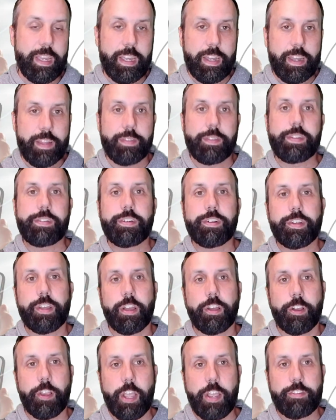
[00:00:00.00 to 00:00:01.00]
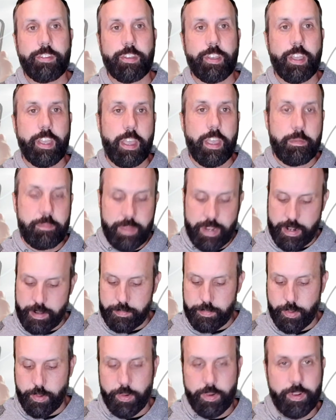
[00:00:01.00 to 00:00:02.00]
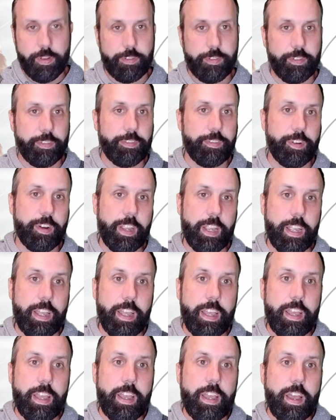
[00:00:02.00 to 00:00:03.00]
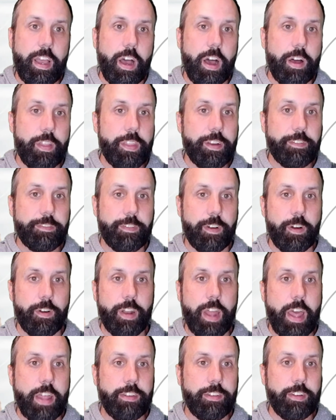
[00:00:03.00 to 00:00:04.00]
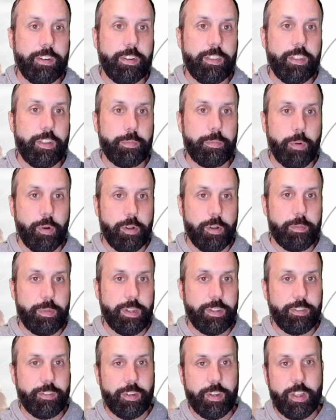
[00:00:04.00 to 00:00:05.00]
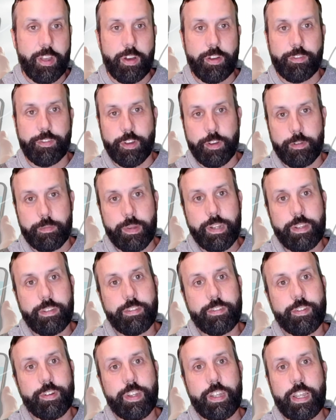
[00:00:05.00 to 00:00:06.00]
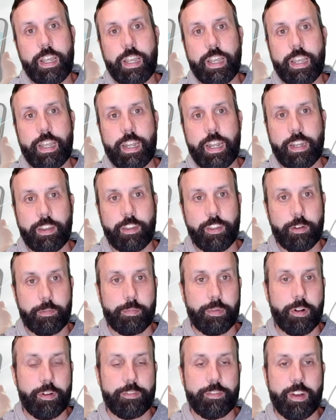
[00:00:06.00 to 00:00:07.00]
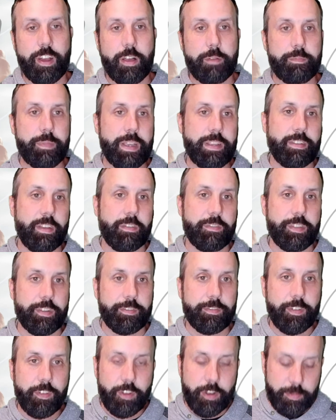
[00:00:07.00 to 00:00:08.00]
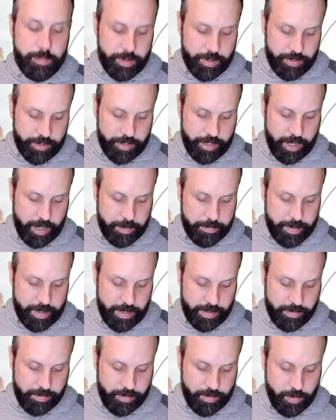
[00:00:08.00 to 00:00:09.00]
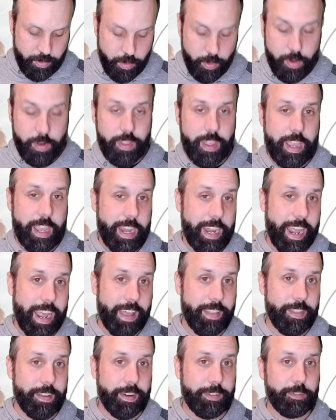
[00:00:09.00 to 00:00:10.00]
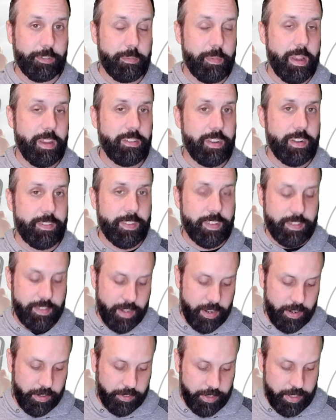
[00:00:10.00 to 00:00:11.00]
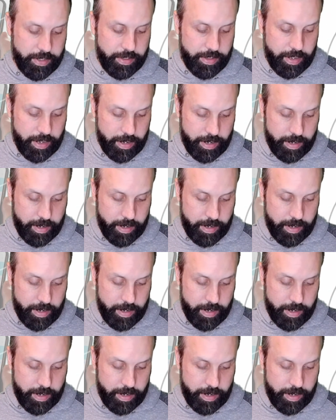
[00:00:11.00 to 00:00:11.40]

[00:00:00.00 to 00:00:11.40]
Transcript: Then your congregation can get MinHub Portal for free on their phone, enter in their portal ministry code for your ministry, and connect to their profile based off their phone number in the database, or they can add their information if it's not already in there.